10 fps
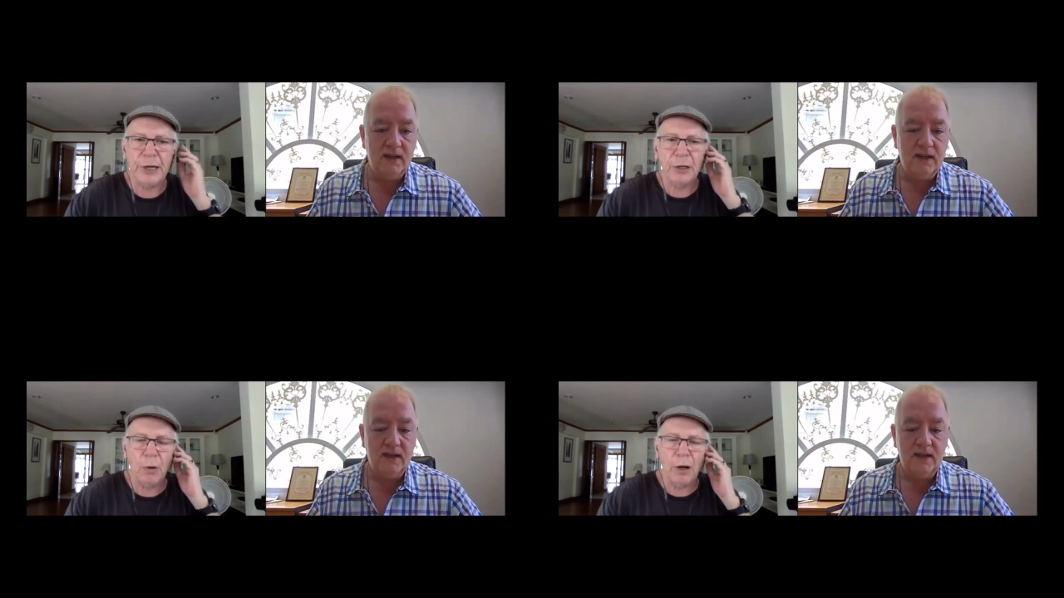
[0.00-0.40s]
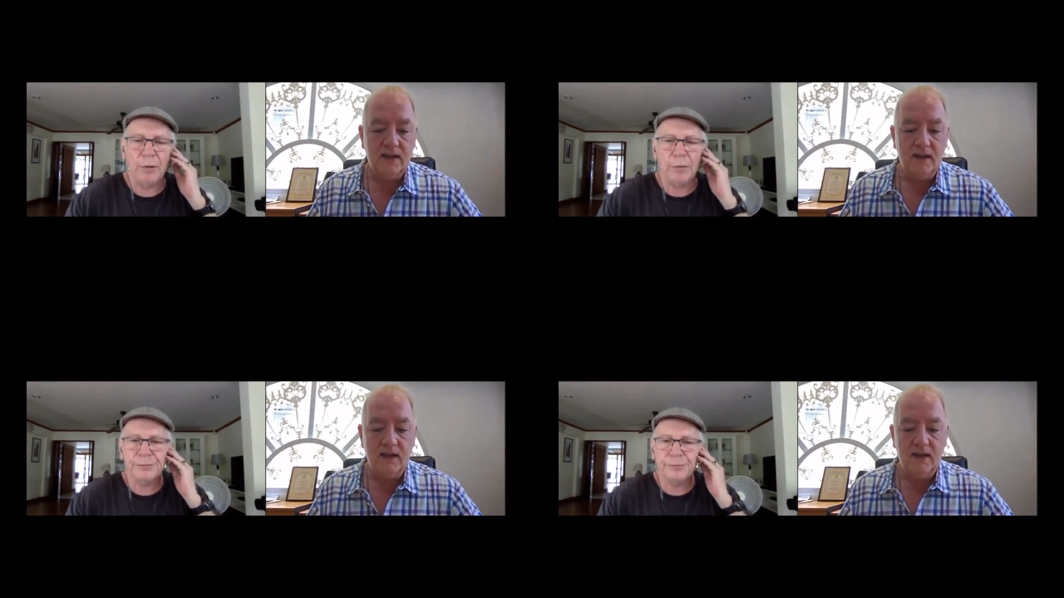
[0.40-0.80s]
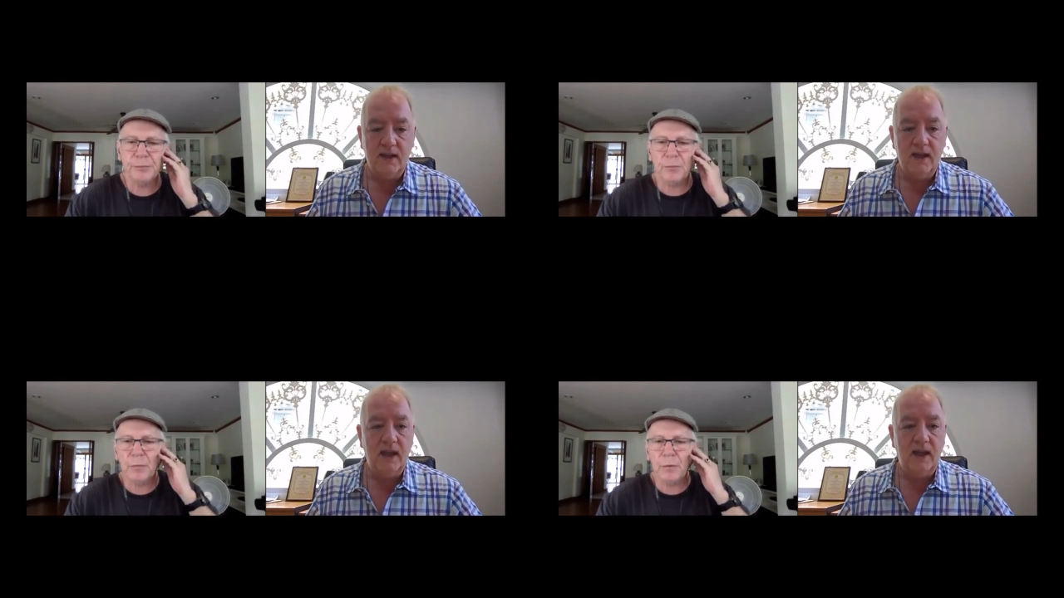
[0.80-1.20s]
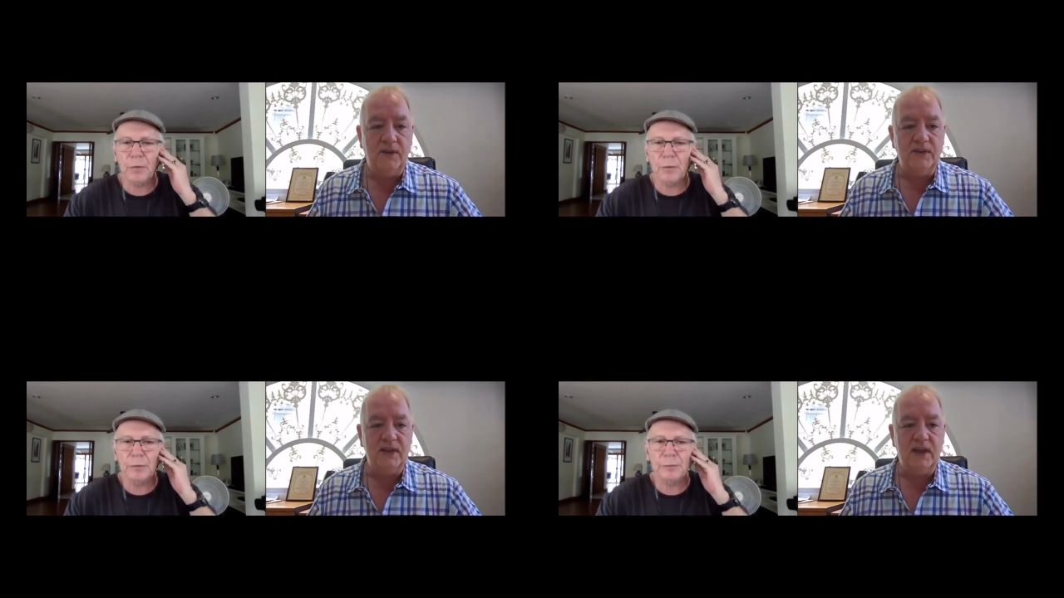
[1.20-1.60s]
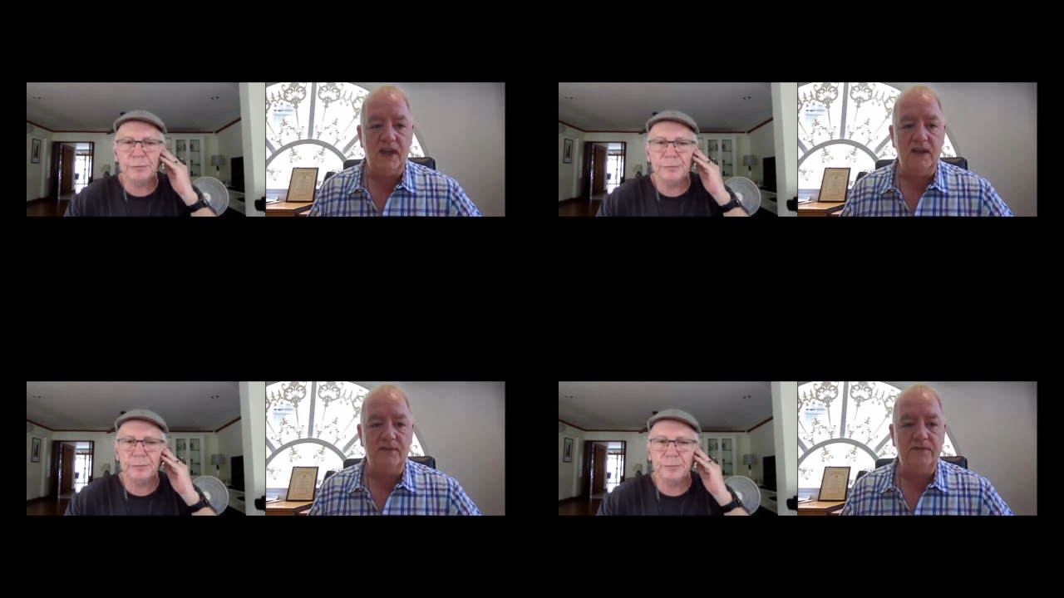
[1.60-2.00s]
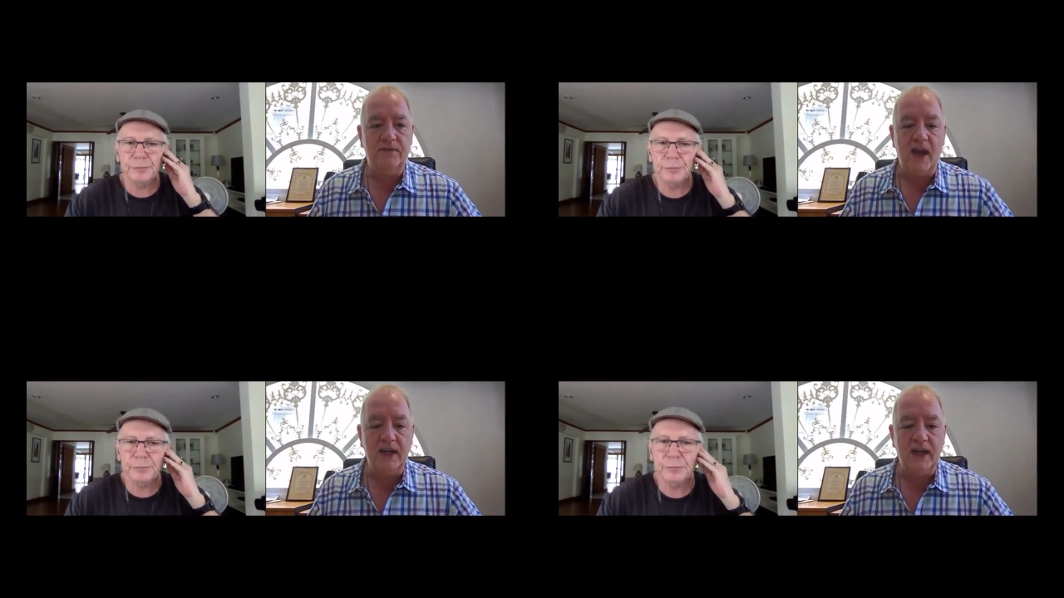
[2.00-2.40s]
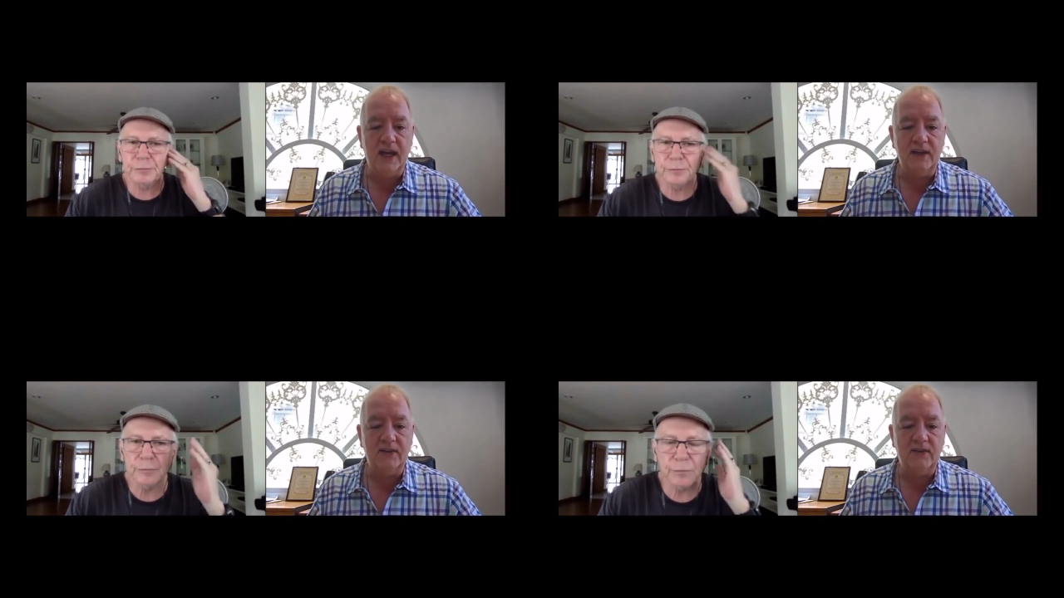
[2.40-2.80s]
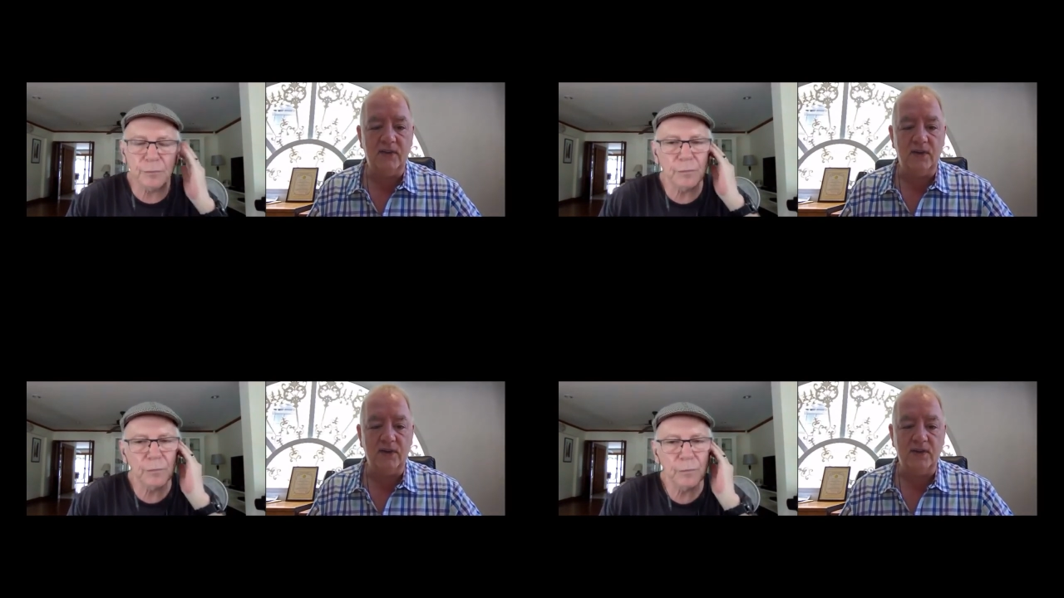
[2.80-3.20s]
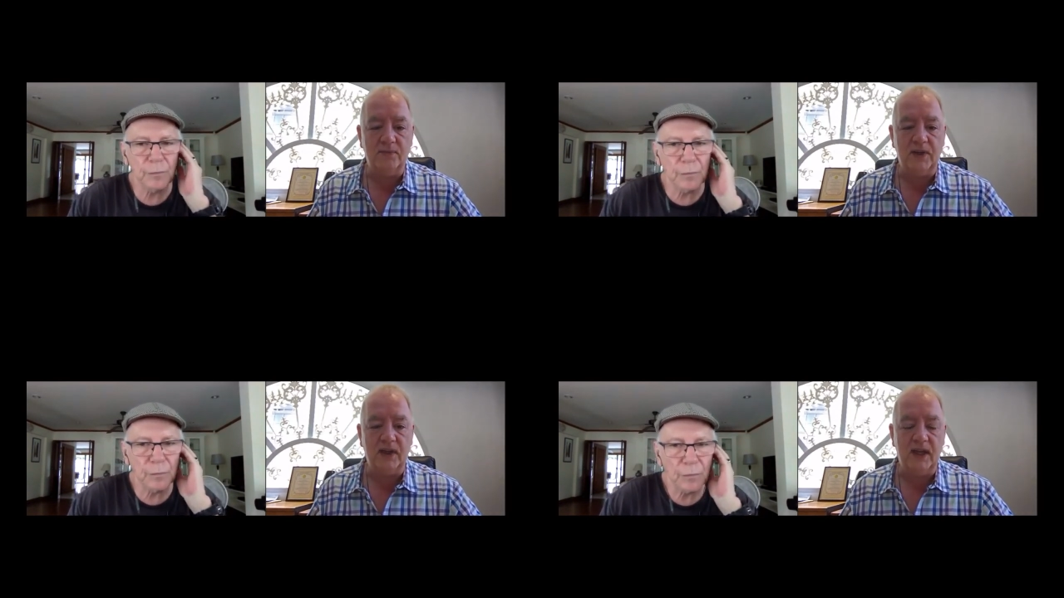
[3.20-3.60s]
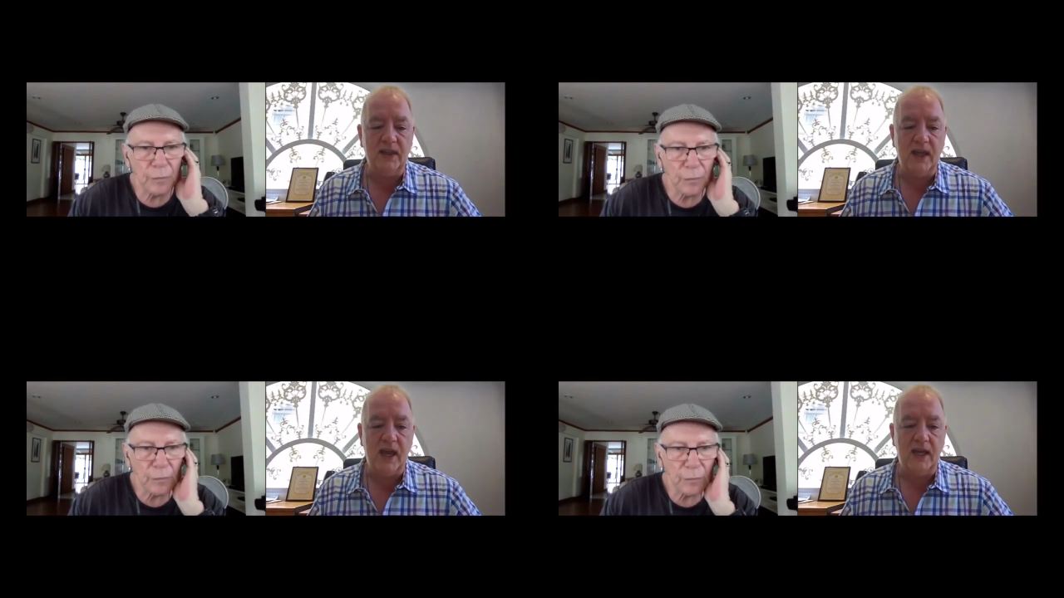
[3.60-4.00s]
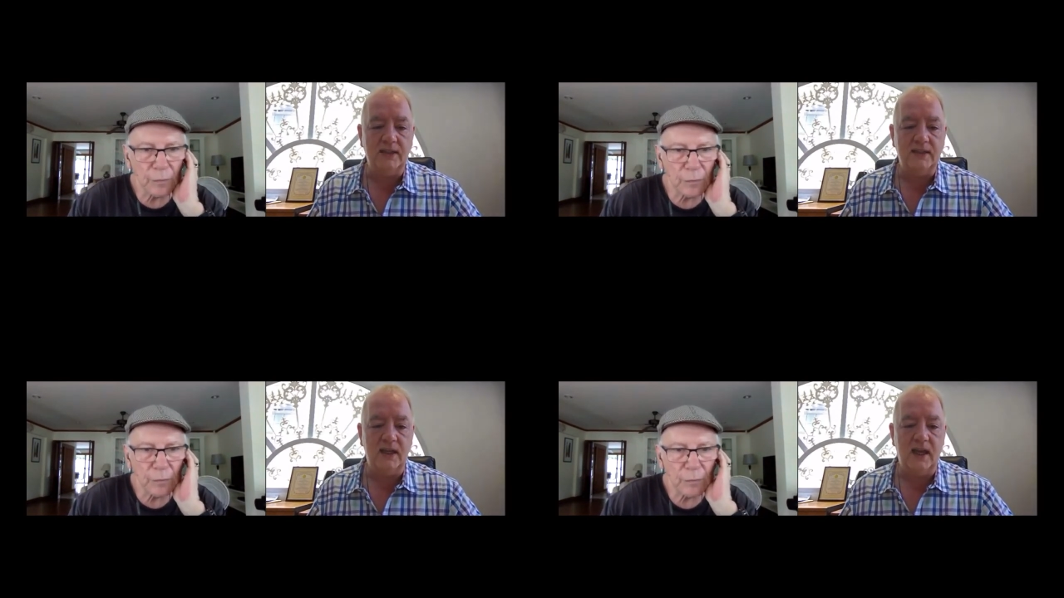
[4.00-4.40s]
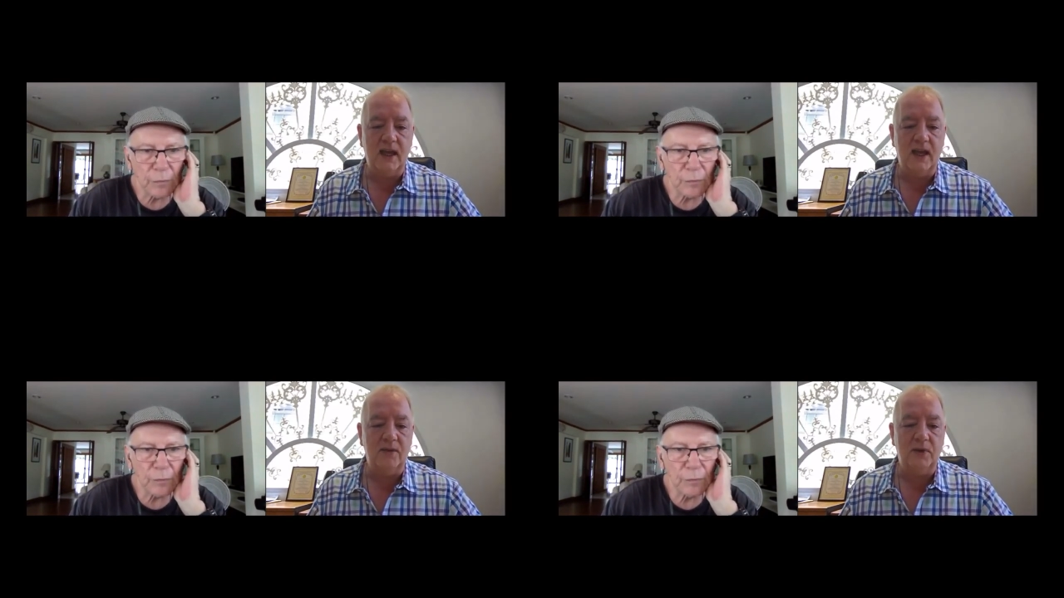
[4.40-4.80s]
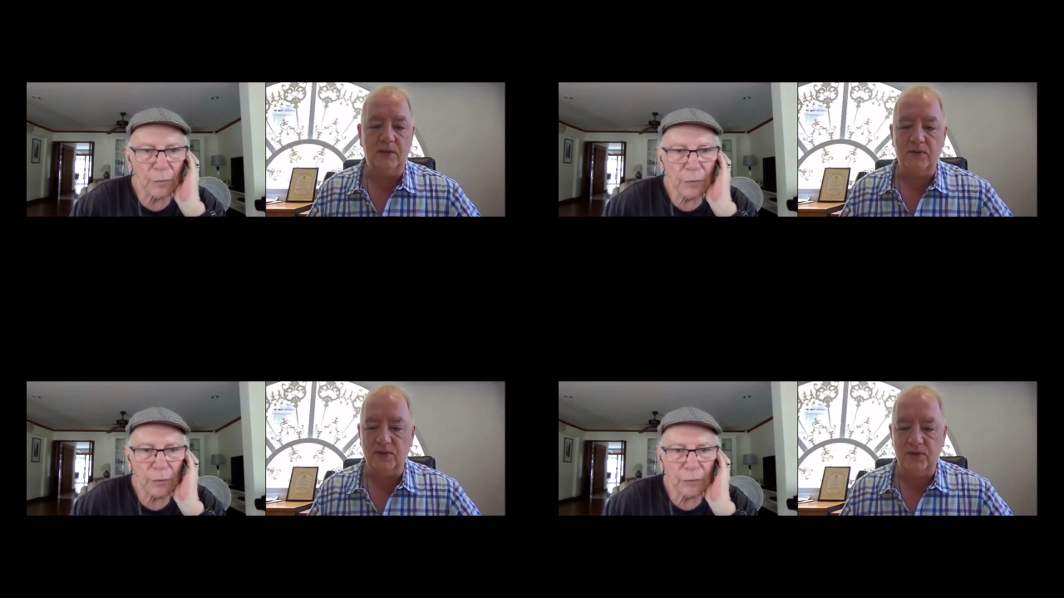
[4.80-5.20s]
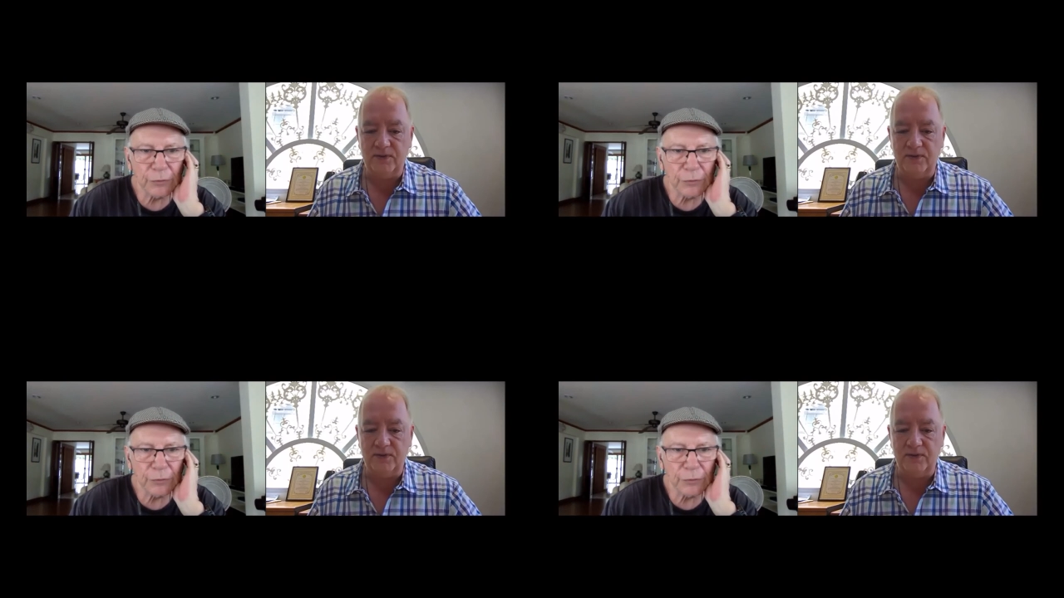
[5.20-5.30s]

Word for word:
Speaker 1: quiet. If it's uh, finance or something like that, uh, we can be doing